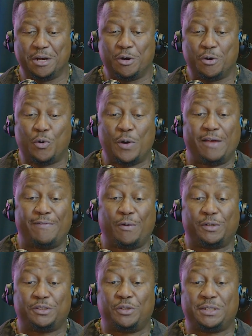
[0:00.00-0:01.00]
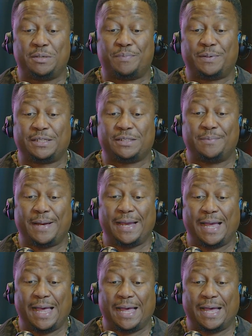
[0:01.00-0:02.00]
Whoever was not impressed
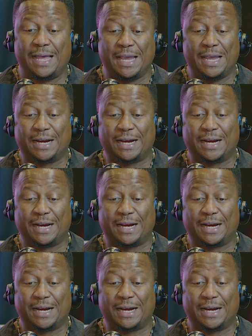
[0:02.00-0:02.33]
by her